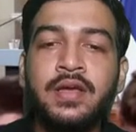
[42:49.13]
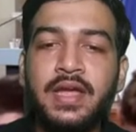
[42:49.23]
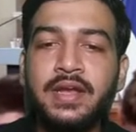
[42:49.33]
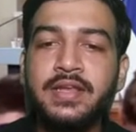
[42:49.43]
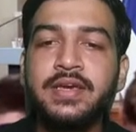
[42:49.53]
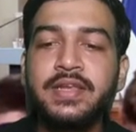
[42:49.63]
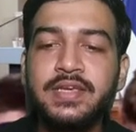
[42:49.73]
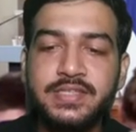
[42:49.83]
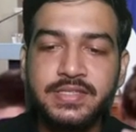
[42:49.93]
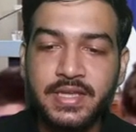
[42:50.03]
it
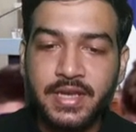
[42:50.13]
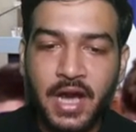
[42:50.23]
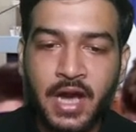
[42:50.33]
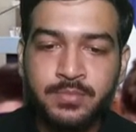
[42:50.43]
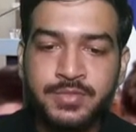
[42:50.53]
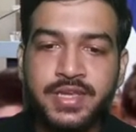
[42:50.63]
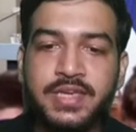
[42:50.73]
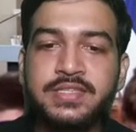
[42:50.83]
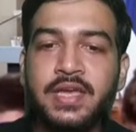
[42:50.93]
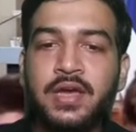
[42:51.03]
increases an arms
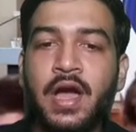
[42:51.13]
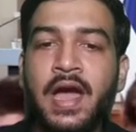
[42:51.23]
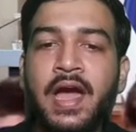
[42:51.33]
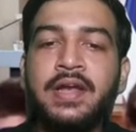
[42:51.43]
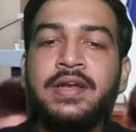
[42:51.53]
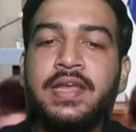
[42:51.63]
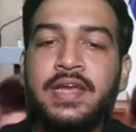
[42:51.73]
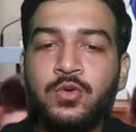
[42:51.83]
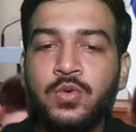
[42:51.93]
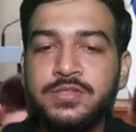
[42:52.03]
race, and
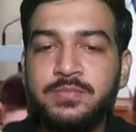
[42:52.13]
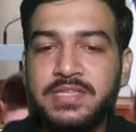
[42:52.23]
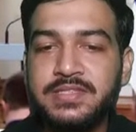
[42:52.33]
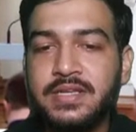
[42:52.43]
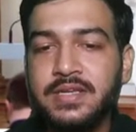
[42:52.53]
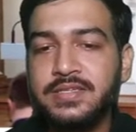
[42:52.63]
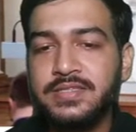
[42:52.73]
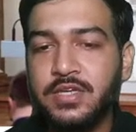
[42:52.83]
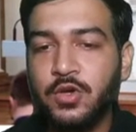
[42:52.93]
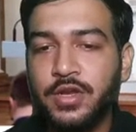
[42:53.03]
NATO is basically a
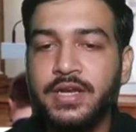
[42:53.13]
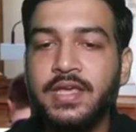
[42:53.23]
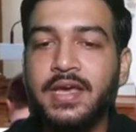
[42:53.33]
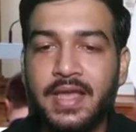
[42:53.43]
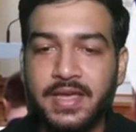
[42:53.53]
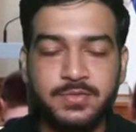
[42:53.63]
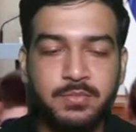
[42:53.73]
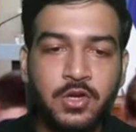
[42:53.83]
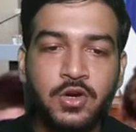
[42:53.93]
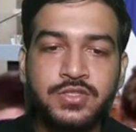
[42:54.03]
security alliance
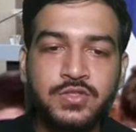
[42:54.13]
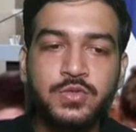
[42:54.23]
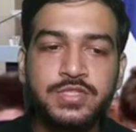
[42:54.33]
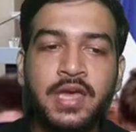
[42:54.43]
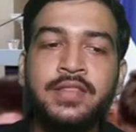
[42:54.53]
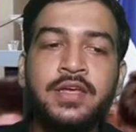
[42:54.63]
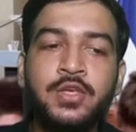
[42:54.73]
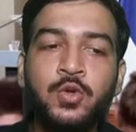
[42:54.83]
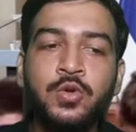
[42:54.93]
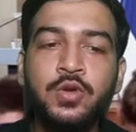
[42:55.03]
because uske
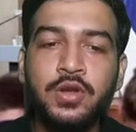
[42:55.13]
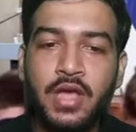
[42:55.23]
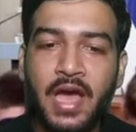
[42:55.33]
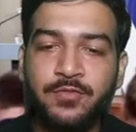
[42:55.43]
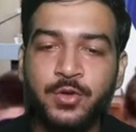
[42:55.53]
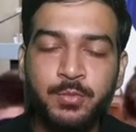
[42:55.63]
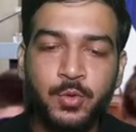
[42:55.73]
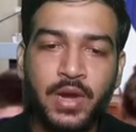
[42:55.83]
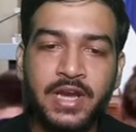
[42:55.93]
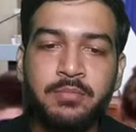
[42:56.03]
andar you have to
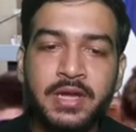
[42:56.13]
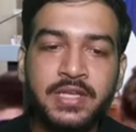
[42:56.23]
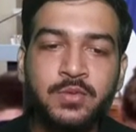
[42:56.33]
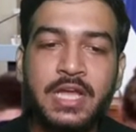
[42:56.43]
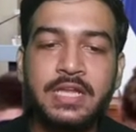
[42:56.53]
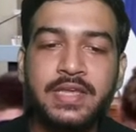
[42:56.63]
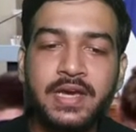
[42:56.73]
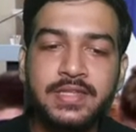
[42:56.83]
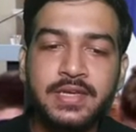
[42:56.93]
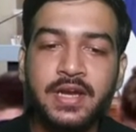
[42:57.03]
provide money while the
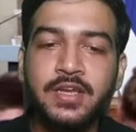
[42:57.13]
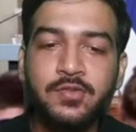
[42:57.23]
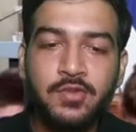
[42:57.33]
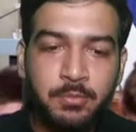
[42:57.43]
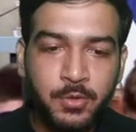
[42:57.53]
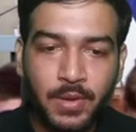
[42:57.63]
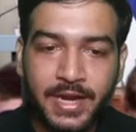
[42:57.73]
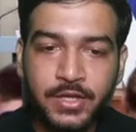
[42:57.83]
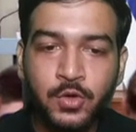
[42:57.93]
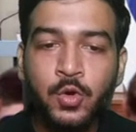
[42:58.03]
other country will
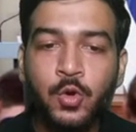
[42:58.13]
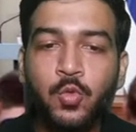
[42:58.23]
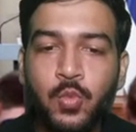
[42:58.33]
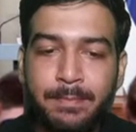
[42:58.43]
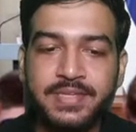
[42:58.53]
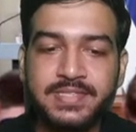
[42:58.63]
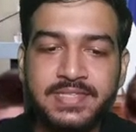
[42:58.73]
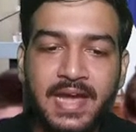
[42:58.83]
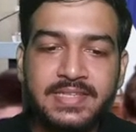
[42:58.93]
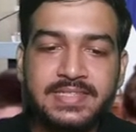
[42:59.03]
provide you weapons.
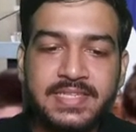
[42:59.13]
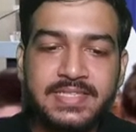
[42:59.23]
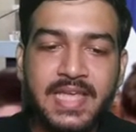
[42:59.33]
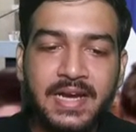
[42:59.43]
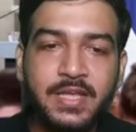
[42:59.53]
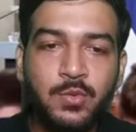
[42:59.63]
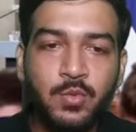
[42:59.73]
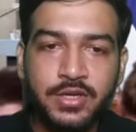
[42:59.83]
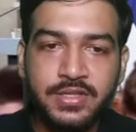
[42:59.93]
That is exactly what